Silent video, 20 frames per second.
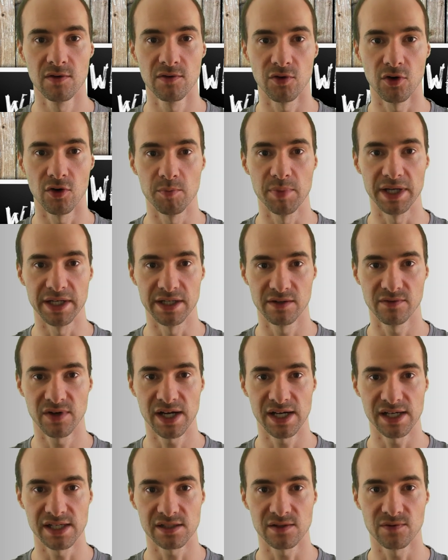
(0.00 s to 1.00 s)
for
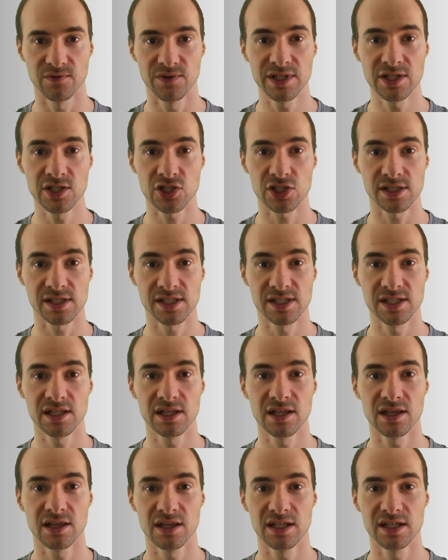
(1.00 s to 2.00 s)
advice, which
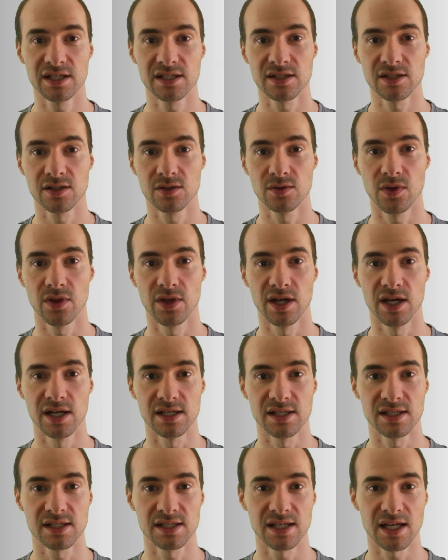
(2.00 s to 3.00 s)
still leads to
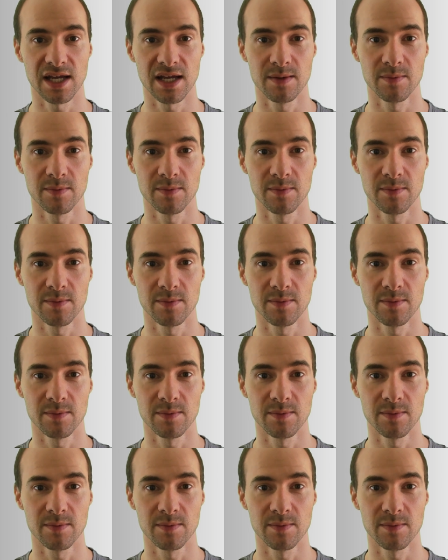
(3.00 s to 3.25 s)
the same